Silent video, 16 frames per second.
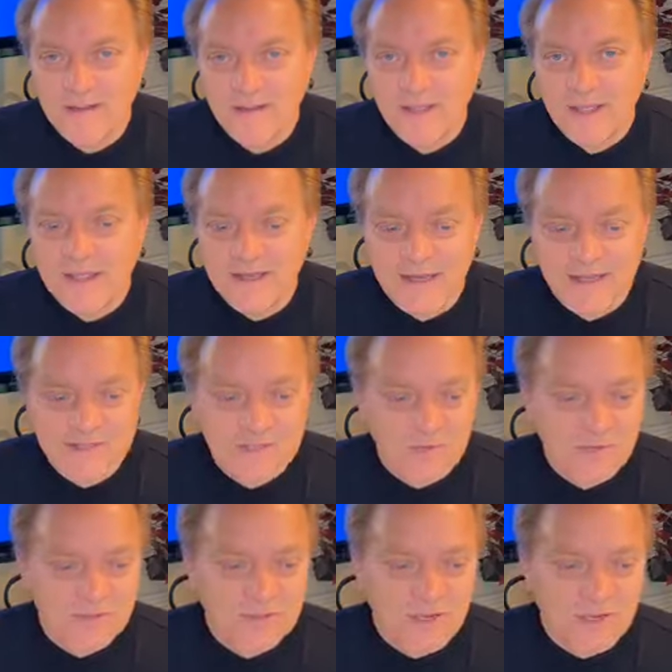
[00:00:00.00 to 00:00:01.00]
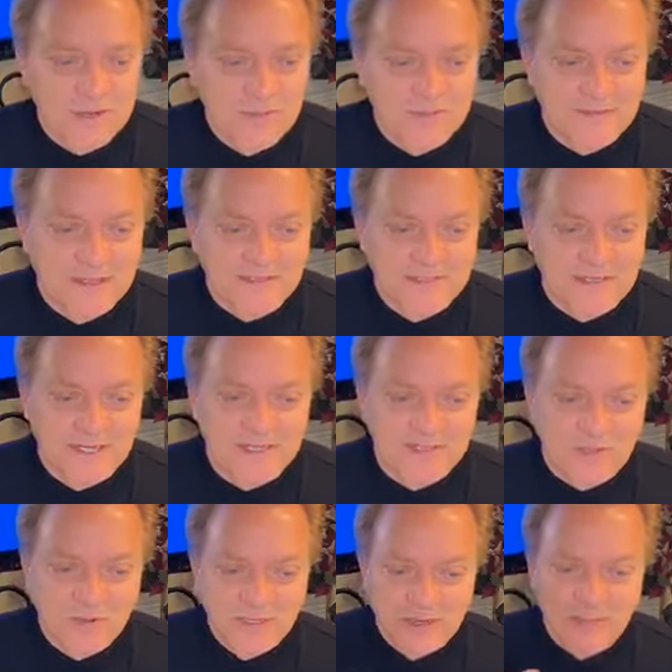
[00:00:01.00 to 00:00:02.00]
And so we'll talk about that today.
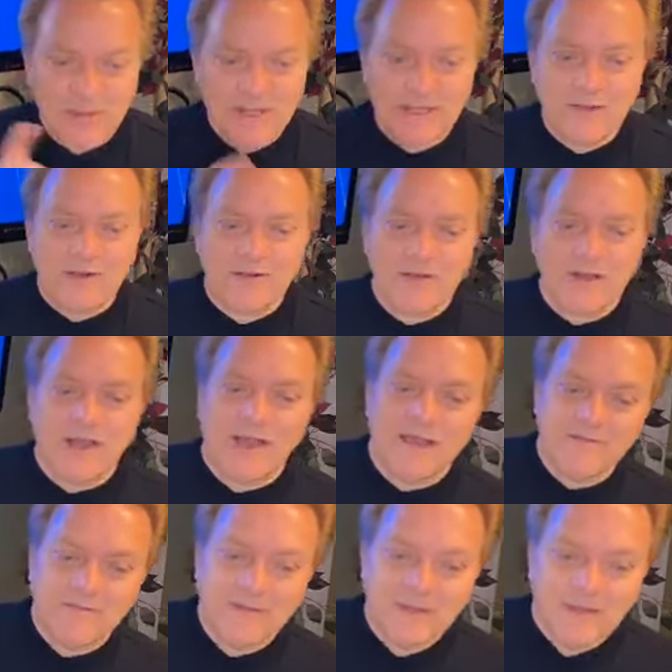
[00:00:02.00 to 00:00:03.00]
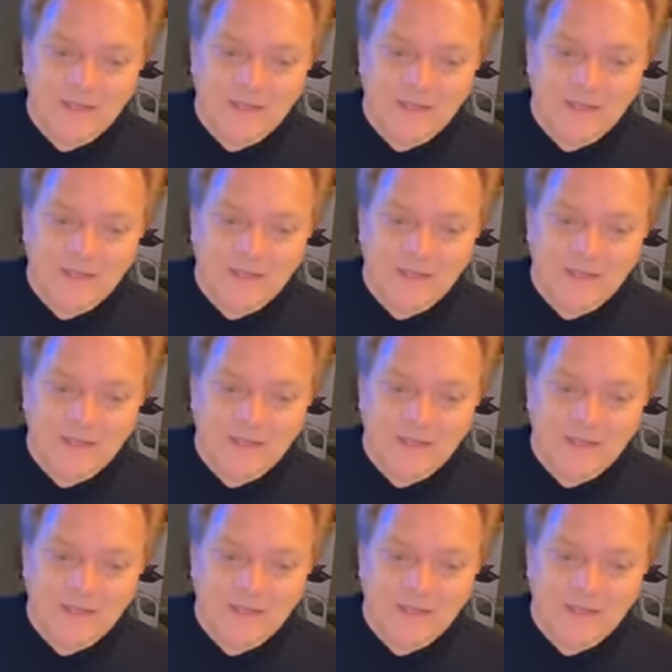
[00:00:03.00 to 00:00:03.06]
So Liberty Alert Live,